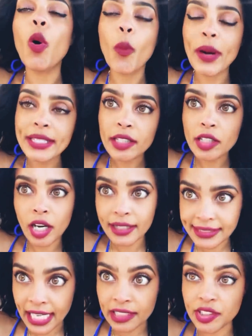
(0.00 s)
whether the
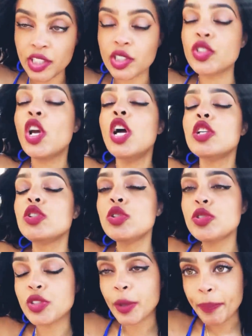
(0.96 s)
Kardashians
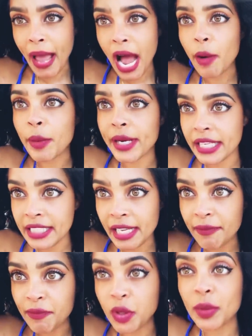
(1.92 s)
used their power and
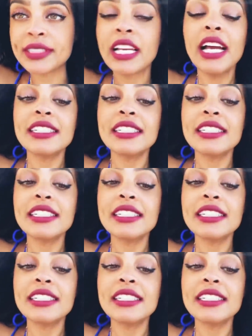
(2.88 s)
influence